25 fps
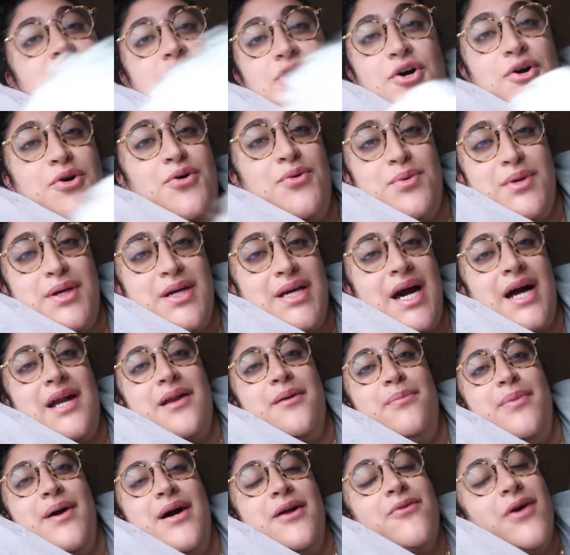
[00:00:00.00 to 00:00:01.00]
don't get out
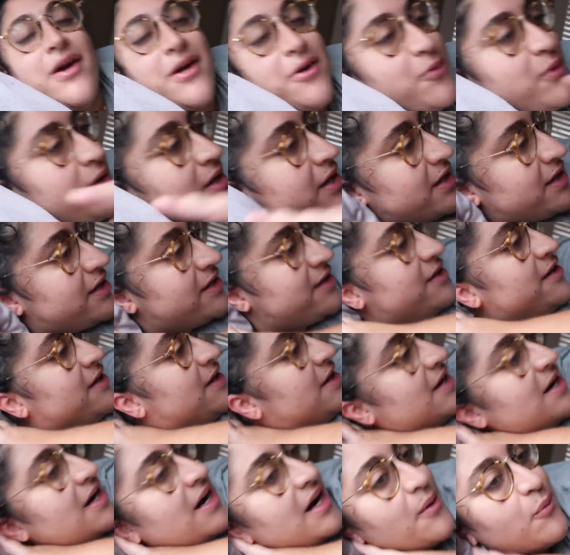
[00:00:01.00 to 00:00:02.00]
of bed right away.
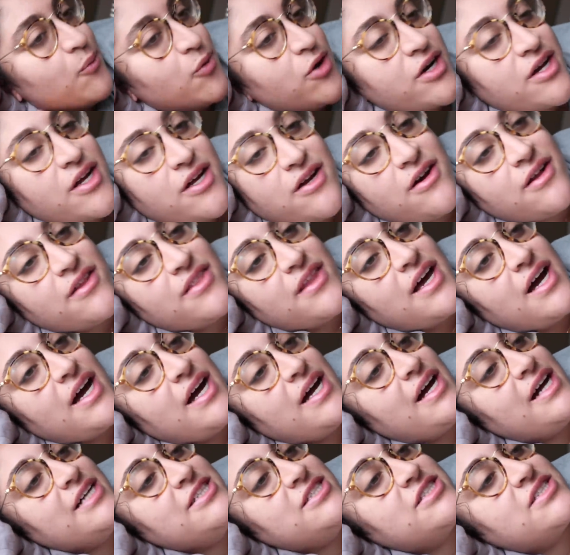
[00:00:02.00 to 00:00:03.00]
I'm working on
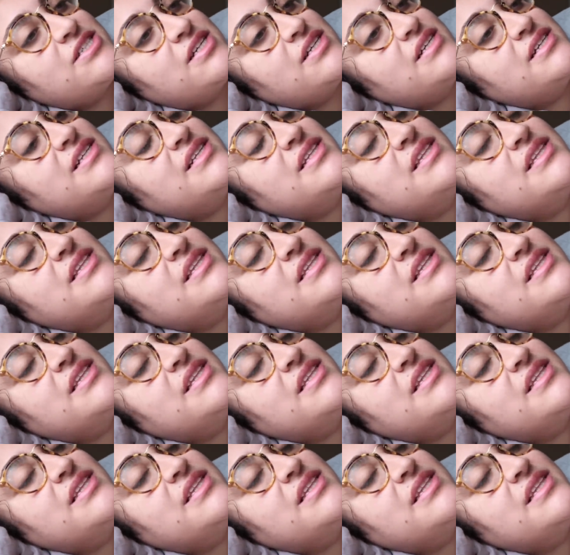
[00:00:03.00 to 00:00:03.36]
that. I just kind